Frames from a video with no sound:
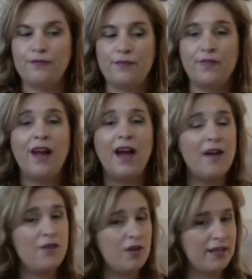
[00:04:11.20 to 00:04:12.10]

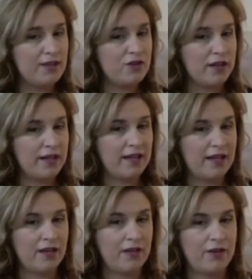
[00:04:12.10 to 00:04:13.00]
have your electronic
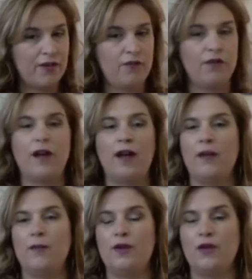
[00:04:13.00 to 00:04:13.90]
calendar,
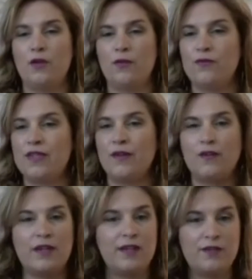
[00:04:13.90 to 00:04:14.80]
you know,
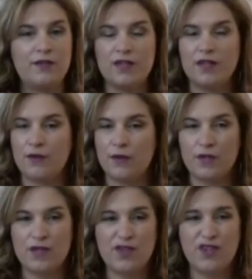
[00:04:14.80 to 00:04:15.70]
definitely use it if it
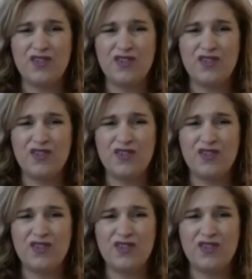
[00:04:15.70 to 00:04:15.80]
works for you.